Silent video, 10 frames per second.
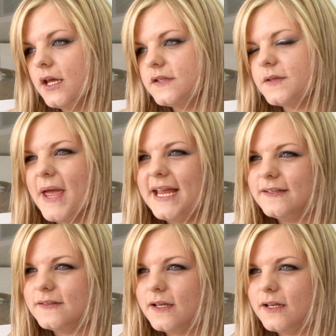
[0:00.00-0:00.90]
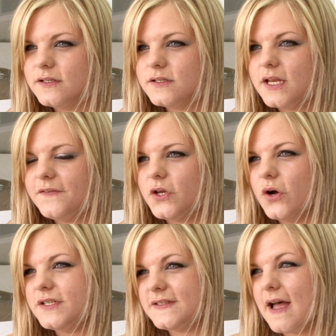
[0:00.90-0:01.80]
to make, if
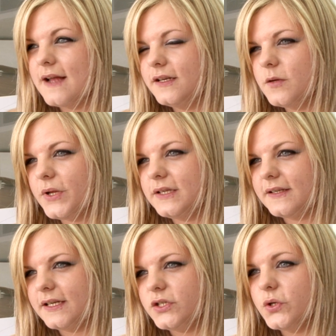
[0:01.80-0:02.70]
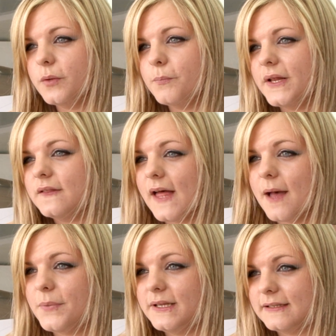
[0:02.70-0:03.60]
you're designing a building, you can build
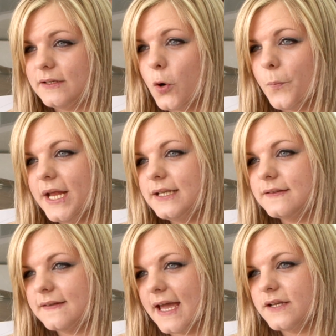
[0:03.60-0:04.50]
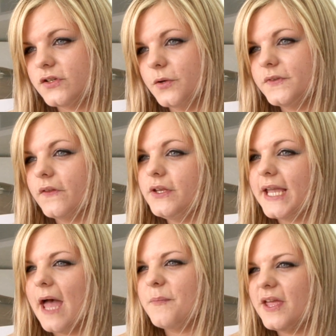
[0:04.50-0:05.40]
that building up in SketchUp so that
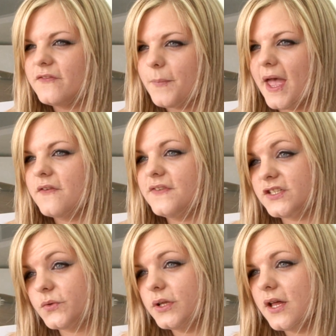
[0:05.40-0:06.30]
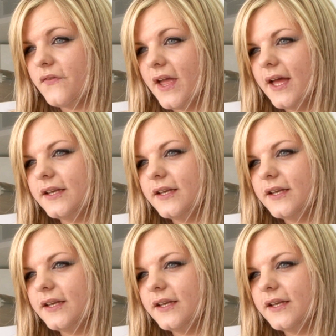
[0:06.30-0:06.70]
you get a bit of a better visual of it.